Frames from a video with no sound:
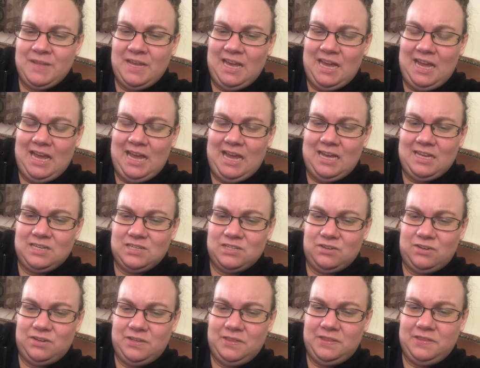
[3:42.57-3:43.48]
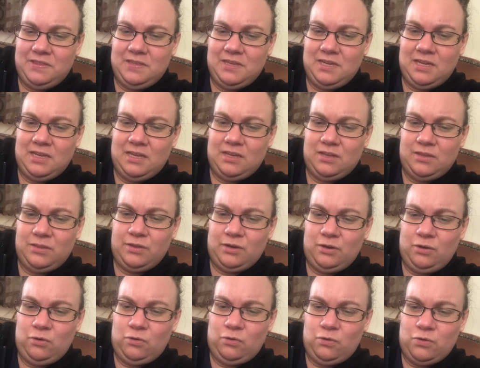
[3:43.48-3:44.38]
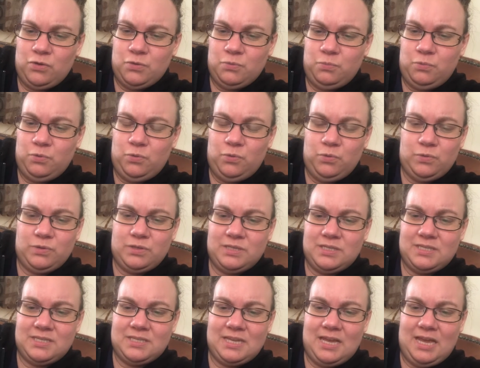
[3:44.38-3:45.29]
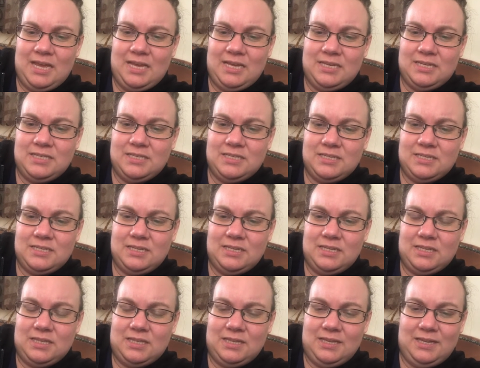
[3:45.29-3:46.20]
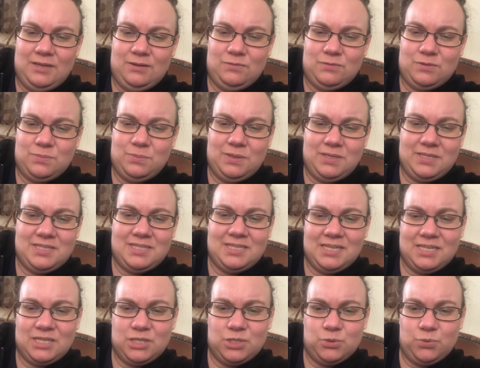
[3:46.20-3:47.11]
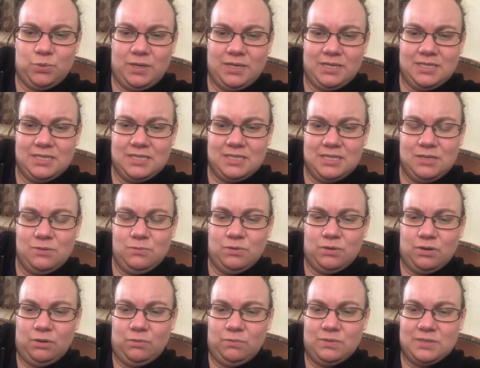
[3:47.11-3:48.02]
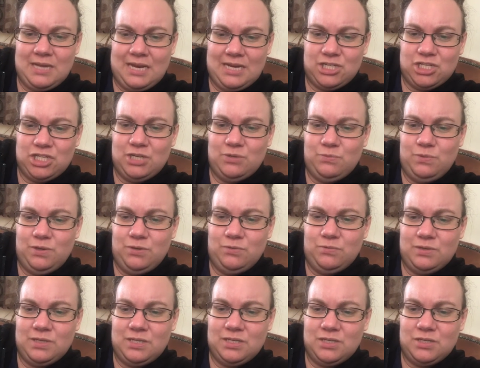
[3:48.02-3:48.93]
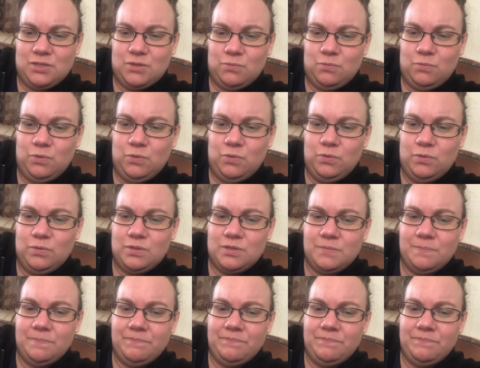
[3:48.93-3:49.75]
And I think the clock on the ward said that it was about 6:20 when I was actually wheeled into the ward.